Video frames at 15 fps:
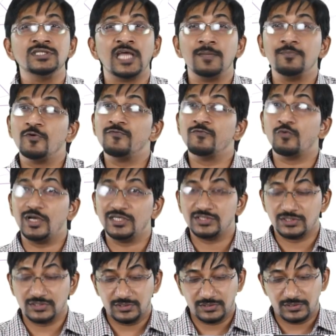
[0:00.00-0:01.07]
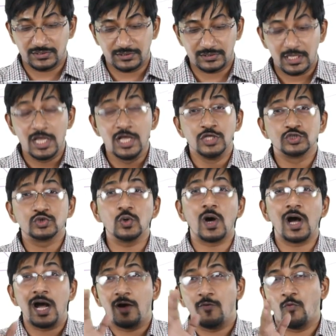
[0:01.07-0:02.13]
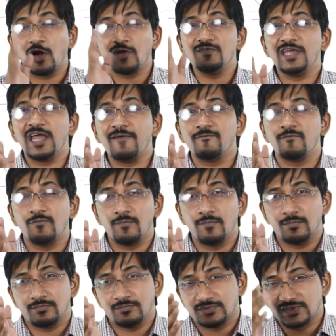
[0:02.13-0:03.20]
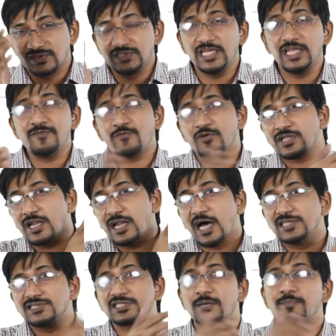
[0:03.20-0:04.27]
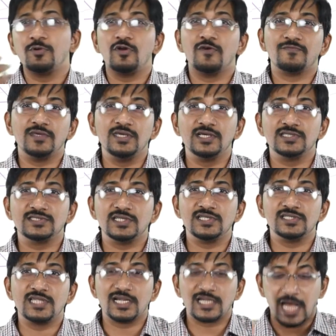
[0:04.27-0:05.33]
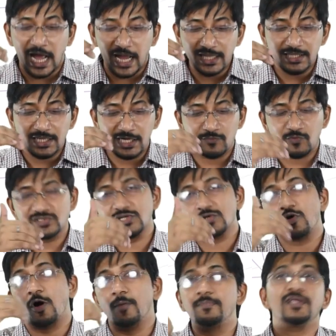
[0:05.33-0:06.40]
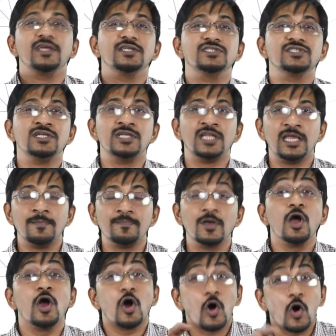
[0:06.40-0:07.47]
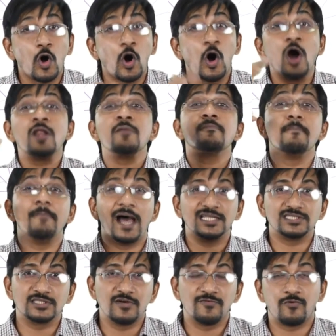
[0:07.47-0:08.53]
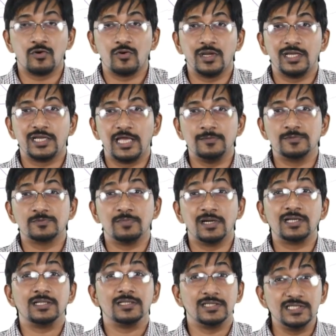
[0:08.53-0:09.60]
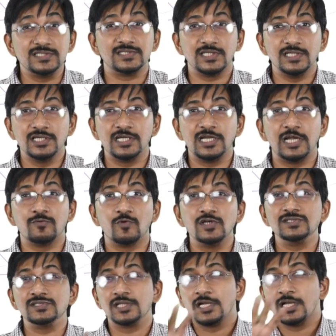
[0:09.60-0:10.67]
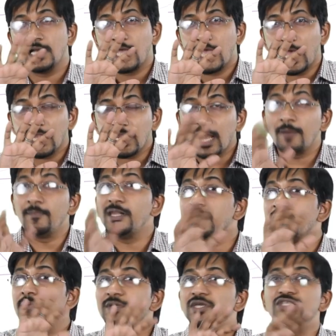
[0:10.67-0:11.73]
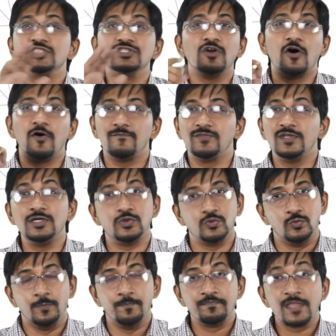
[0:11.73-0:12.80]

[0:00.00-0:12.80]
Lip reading: type of questions. So what we have seen for the last couple of years is that either it was a comprehension type or match the following types, but this year it was an amalgamation of the 2.